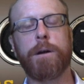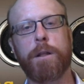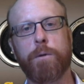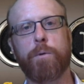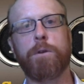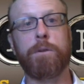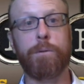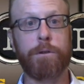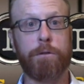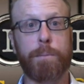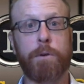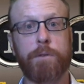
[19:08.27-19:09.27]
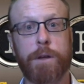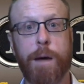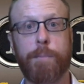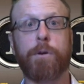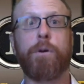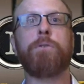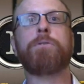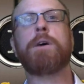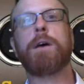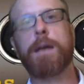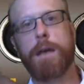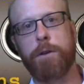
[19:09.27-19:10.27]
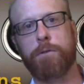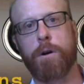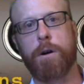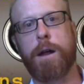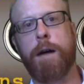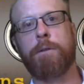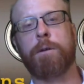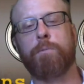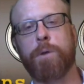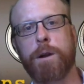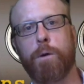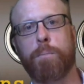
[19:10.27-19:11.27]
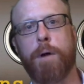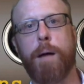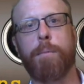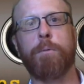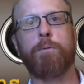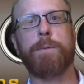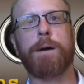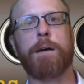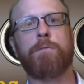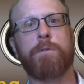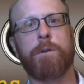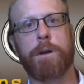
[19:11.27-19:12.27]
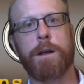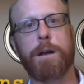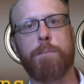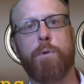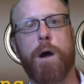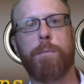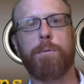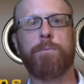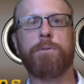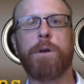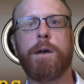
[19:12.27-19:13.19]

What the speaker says: In other words, he was exposed to chemicals, he started having renal problems because of it, or kidney problems.